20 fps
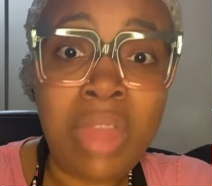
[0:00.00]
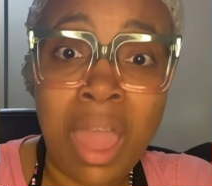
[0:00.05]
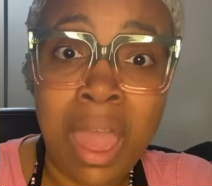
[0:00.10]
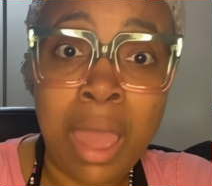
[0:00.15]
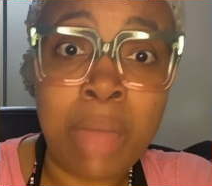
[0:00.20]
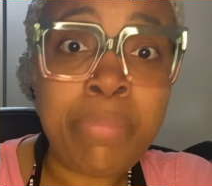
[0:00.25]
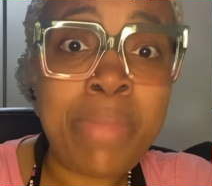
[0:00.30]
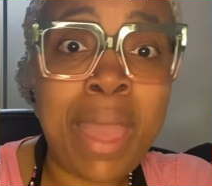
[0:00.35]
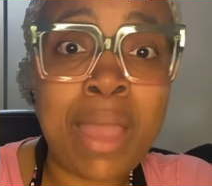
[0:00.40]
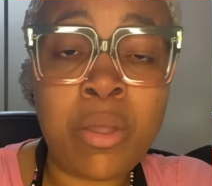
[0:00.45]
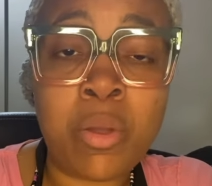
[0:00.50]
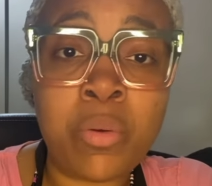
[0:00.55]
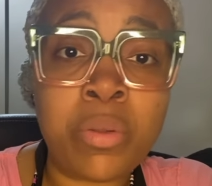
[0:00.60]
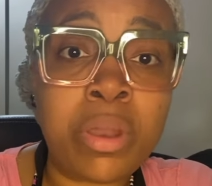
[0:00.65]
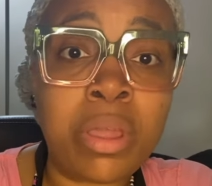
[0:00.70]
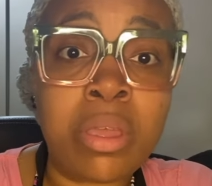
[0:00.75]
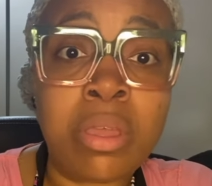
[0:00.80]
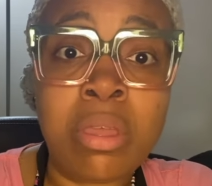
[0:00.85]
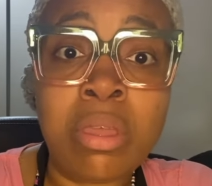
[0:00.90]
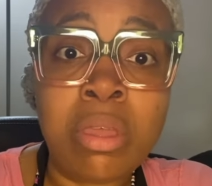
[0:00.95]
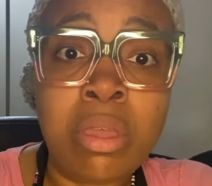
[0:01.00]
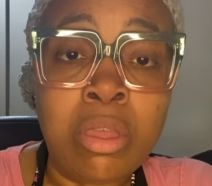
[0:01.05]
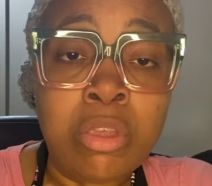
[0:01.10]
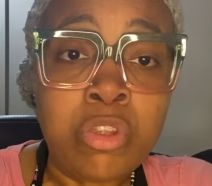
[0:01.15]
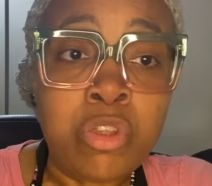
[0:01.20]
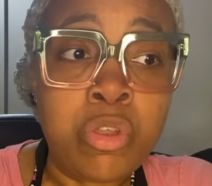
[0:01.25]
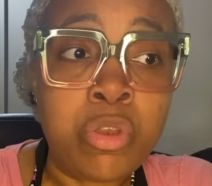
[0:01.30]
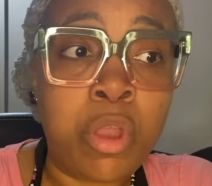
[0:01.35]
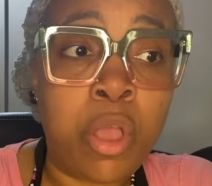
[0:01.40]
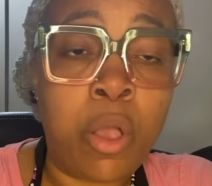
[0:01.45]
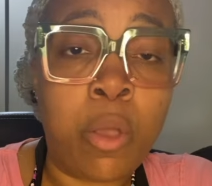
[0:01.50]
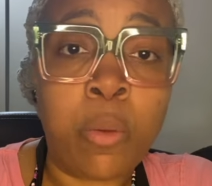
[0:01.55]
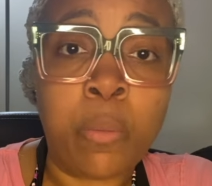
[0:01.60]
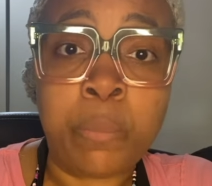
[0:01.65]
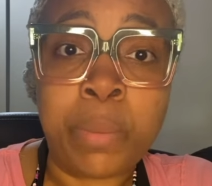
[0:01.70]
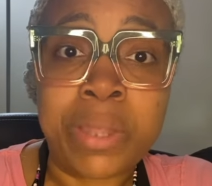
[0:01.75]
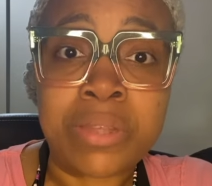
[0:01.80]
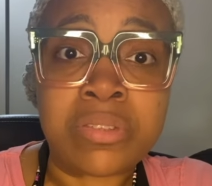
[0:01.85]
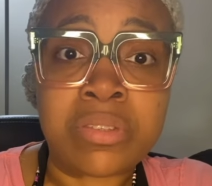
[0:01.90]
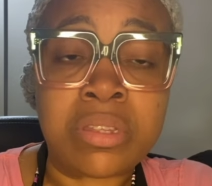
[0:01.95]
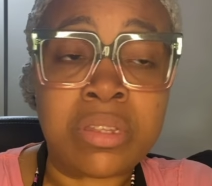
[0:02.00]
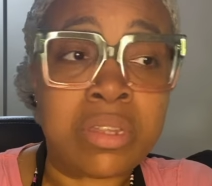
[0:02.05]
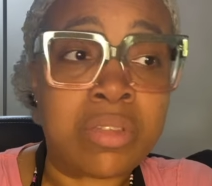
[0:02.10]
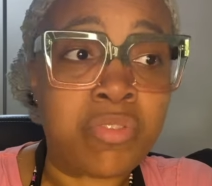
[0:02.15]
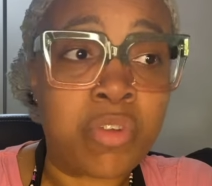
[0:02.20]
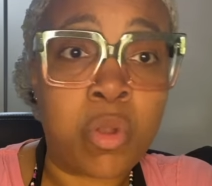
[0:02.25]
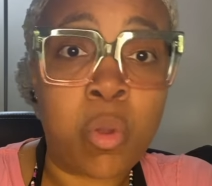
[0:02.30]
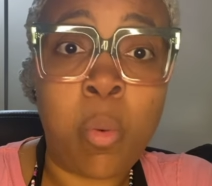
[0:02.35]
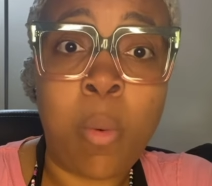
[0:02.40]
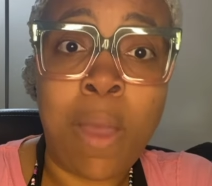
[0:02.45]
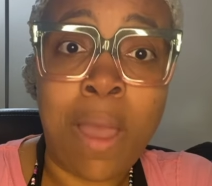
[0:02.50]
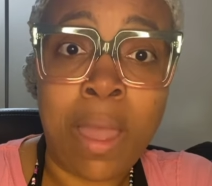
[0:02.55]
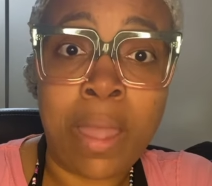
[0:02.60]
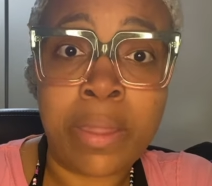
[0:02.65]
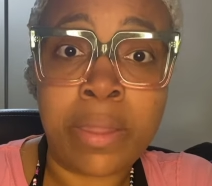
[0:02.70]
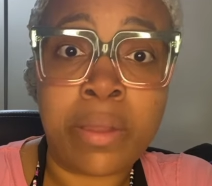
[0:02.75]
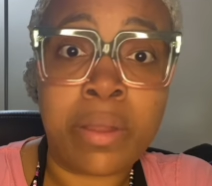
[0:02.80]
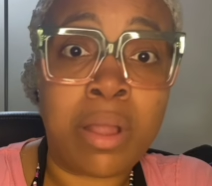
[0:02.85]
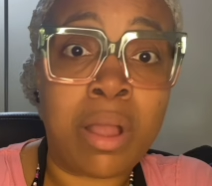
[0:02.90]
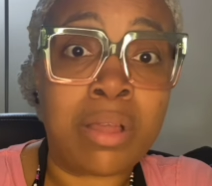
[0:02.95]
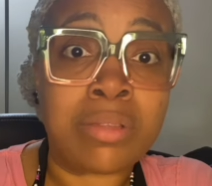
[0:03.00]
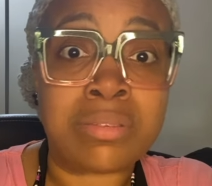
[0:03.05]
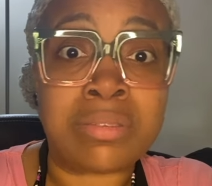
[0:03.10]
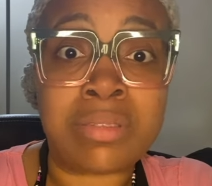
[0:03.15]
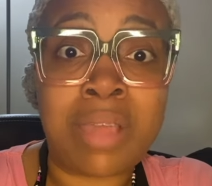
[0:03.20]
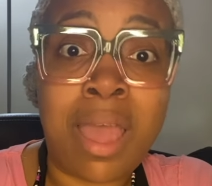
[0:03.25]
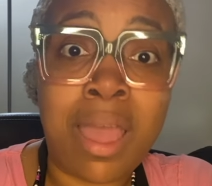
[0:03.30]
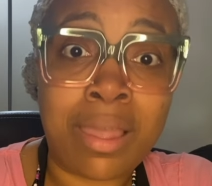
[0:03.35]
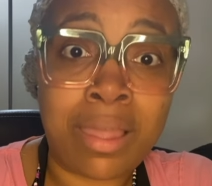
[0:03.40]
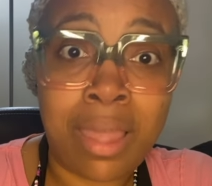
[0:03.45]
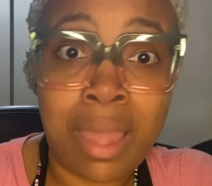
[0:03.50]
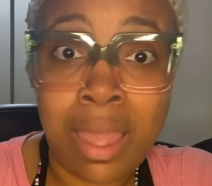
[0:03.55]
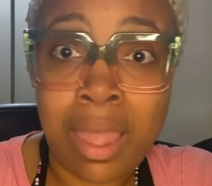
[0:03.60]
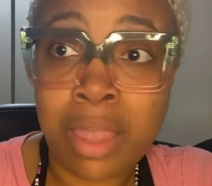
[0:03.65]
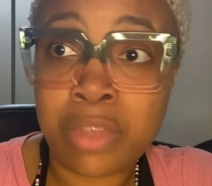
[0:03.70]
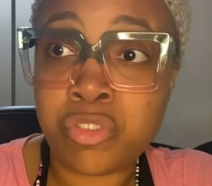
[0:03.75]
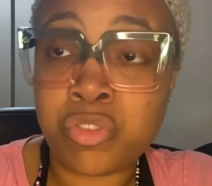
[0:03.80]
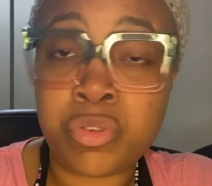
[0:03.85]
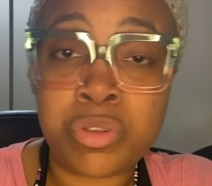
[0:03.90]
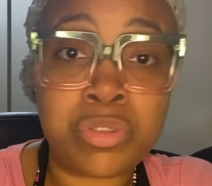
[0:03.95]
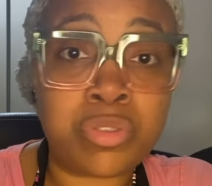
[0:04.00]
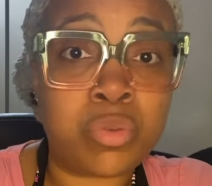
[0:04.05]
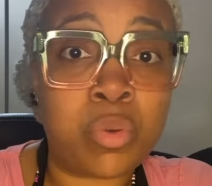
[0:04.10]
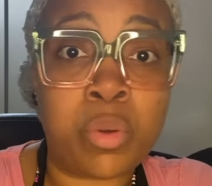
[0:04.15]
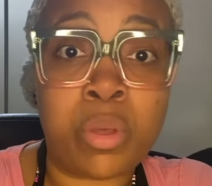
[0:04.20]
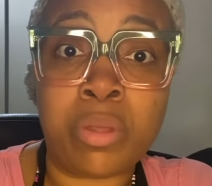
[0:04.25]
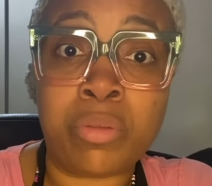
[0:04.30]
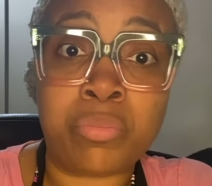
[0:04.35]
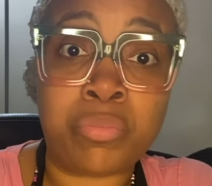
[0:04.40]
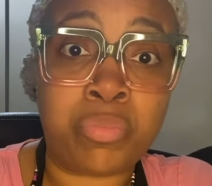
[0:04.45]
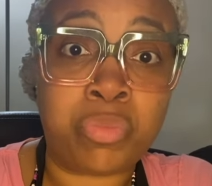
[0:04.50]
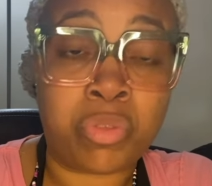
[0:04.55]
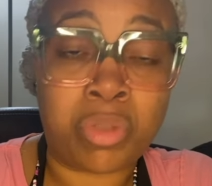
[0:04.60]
I'm not going to, you know, basically require a psychiatrist or